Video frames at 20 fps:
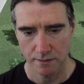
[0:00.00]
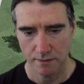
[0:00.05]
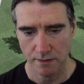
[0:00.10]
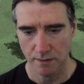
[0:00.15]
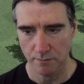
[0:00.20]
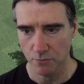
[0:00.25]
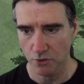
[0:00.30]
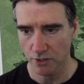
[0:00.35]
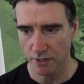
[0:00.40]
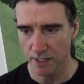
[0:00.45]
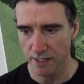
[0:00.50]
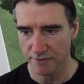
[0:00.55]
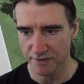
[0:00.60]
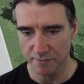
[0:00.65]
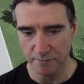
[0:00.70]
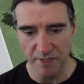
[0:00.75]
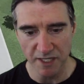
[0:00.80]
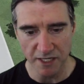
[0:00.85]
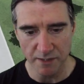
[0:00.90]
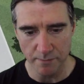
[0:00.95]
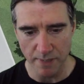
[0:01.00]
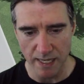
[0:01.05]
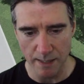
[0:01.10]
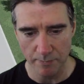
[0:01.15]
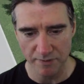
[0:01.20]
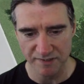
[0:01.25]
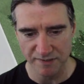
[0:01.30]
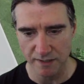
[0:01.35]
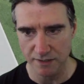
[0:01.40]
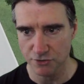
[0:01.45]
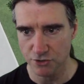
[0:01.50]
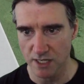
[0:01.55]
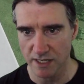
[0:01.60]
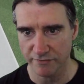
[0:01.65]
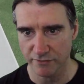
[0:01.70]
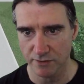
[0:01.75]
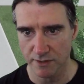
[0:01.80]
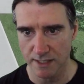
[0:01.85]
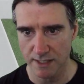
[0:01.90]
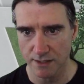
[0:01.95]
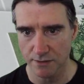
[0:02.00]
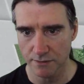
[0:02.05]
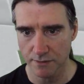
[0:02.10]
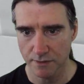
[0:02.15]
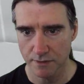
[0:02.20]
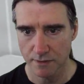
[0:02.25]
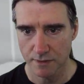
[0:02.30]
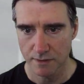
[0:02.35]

I'm looking at the mini map as I drive around.